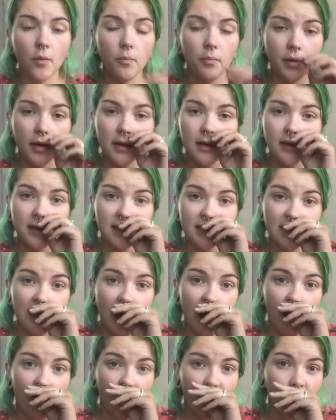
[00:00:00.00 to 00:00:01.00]
bringing this
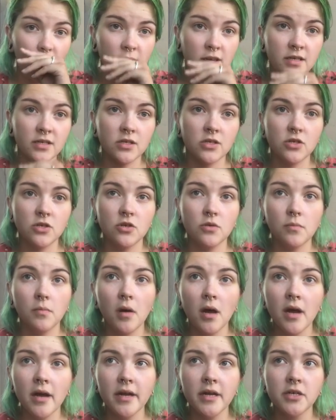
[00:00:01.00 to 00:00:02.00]
out is too
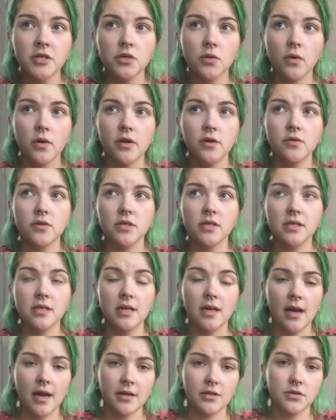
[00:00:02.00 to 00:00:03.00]
much, or you just
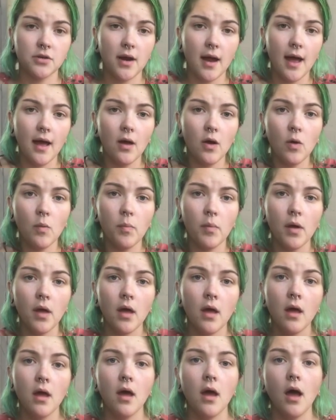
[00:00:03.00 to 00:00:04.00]
need extra help,
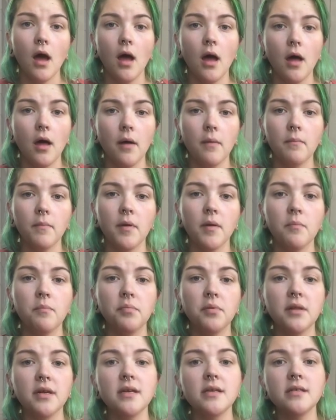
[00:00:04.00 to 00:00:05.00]

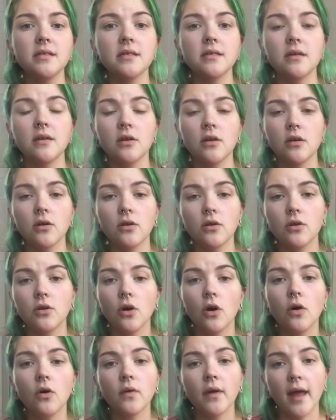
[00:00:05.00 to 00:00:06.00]
please
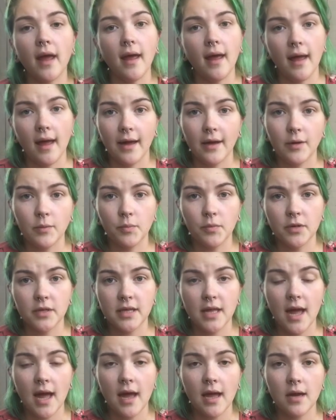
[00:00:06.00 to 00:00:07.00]
go get help with
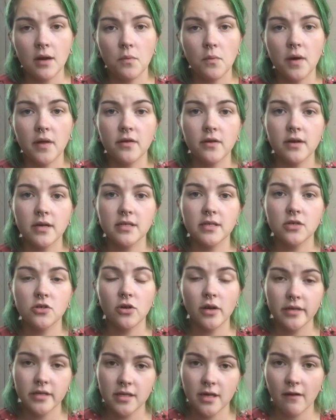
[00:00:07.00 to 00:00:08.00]
that, whether it's a
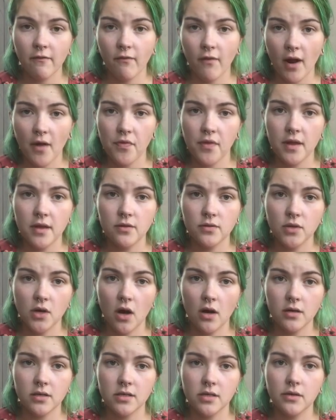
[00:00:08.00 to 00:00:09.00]
trusted friend that you
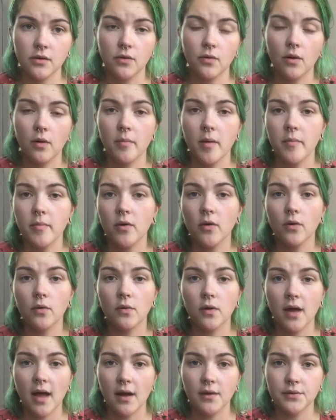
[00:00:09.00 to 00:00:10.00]
talk to, or maybe you go
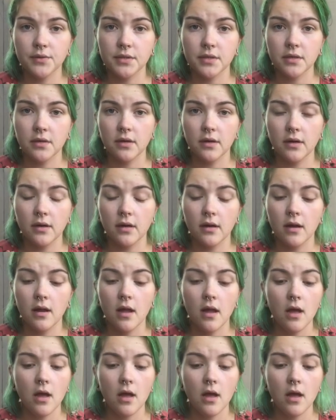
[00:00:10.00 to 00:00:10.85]
to a counselor,